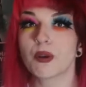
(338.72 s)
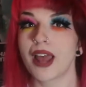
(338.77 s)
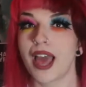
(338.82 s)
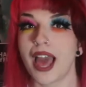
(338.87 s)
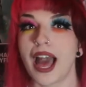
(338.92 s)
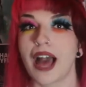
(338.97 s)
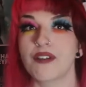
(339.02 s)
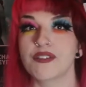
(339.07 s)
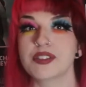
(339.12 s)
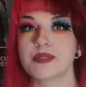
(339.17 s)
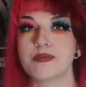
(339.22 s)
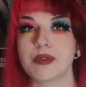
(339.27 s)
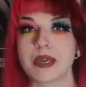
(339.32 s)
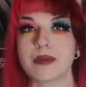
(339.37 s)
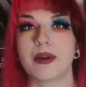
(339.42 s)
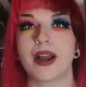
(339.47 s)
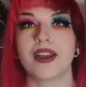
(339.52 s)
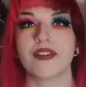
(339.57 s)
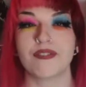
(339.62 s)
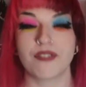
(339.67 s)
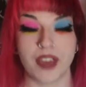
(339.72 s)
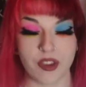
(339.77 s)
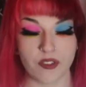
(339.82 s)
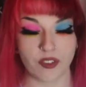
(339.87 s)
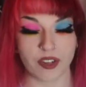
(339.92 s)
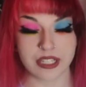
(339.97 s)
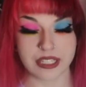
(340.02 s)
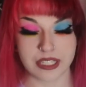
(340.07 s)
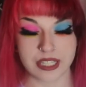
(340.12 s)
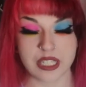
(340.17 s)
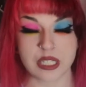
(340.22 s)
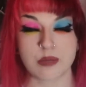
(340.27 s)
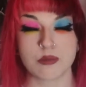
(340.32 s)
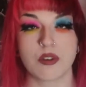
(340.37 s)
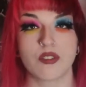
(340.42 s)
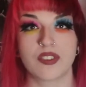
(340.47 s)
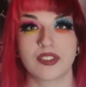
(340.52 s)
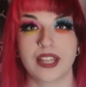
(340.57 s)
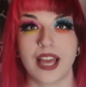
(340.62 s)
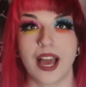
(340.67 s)
have to be my favorite System
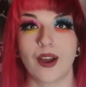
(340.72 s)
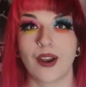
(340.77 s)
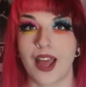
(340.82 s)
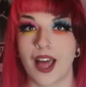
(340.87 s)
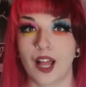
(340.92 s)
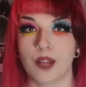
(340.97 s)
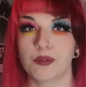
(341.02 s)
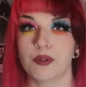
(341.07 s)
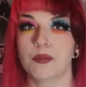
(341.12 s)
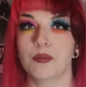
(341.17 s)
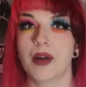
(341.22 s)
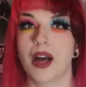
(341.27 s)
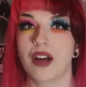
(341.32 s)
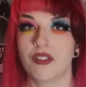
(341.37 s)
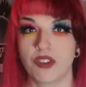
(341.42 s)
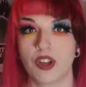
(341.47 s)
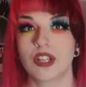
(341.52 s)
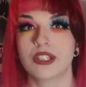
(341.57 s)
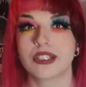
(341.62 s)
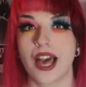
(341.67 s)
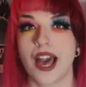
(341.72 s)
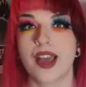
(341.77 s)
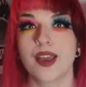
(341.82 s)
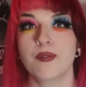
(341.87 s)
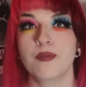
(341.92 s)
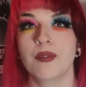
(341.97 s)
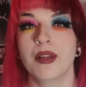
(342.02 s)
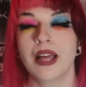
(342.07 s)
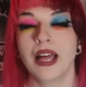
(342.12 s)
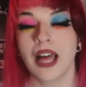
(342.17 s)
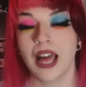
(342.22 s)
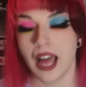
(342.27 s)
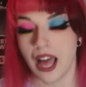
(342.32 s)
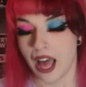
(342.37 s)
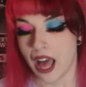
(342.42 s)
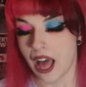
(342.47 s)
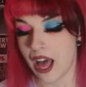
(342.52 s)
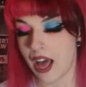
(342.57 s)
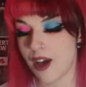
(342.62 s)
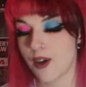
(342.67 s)
of a Down album of all time.
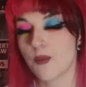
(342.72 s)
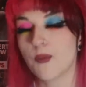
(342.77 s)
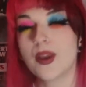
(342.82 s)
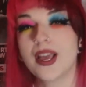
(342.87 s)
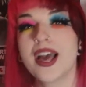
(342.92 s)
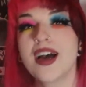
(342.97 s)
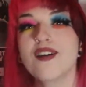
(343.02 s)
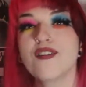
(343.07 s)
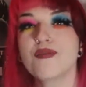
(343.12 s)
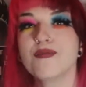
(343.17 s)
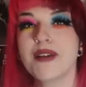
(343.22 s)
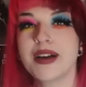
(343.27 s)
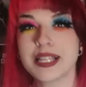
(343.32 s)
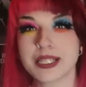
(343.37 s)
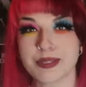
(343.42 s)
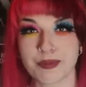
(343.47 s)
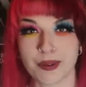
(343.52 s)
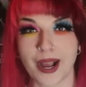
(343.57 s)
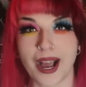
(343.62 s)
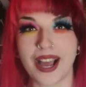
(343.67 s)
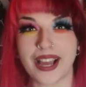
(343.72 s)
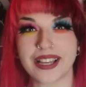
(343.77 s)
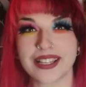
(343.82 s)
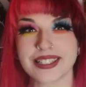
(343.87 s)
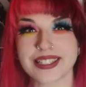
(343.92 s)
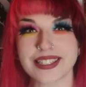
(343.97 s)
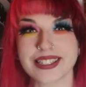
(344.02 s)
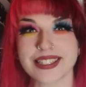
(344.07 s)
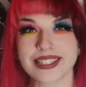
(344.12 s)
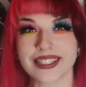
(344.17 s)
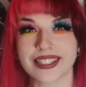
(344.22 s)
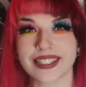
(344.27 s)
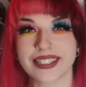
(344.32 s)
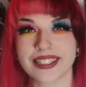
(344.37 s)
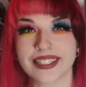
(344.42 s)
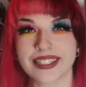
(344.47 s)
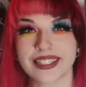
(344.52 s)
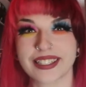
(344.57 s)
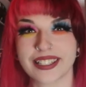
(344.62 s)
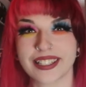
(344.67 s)
We have Mesmerize.
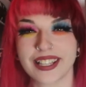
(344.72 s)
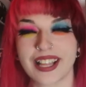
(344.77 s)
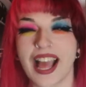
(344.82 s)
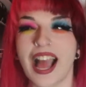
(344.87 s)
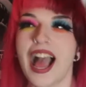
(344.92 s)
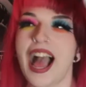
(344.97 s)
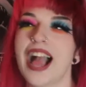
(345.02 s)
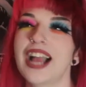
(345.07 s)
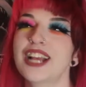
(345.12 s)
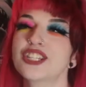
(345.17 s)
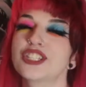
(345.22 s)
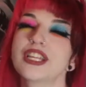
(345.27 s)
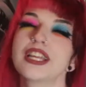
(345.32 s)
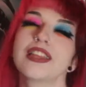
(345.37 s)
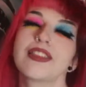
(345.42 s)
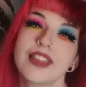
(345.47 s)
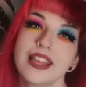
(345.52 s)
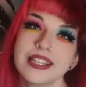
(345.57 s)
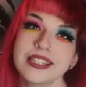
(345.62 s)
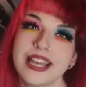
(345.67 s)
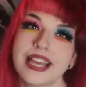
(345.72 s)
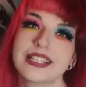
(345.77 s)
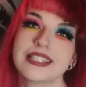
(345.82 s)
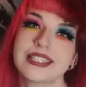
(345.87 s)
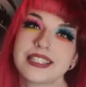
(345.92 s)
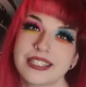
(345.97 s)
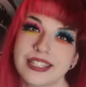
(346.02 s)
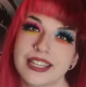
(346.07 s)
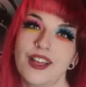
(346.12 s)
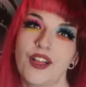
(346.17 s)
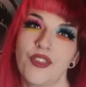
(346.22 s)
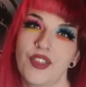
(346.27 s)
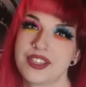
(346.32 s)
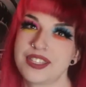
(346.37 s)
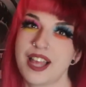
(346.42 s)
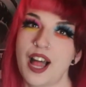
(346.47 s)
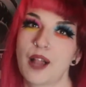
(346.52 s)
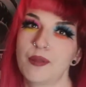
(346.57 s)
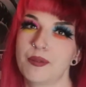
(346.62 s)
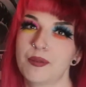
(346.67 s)
Actually, this and Steal This
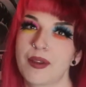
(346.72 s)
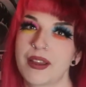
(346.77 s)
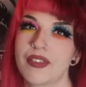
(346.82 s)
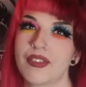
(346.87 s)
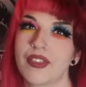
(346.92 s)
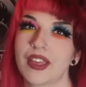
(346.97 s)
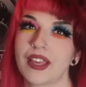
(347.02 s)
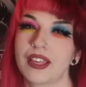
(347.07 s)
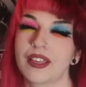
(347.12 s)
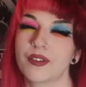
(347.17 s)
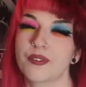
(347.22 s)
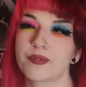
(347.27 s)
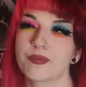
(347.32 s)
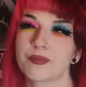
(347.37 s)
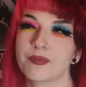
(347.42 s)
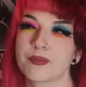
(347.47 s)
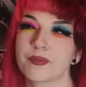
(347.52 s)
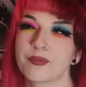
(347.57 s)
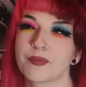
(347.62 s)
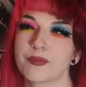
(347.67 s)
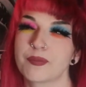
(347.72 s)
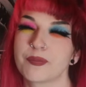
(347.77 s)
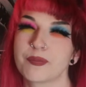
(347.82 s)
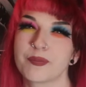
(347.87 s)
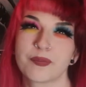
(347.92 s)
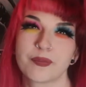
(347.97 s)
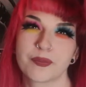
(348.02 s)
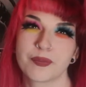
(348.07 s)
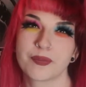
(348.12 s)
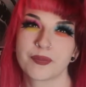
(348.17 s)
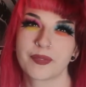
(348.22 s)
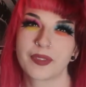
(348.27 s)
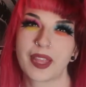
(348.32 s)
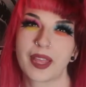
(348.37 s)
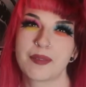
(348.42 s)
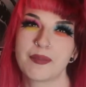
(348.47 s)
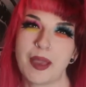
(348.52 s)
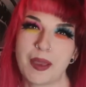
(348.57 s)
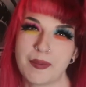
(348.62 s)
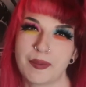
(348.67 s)
album, I think.
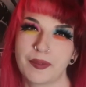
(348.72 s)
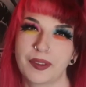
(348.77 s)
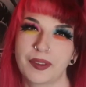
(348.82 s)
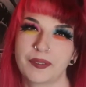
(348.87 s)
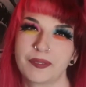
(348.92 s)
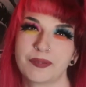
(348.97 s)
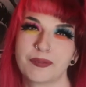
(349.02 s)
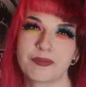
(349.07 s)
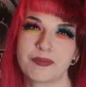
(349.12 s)
Maybe.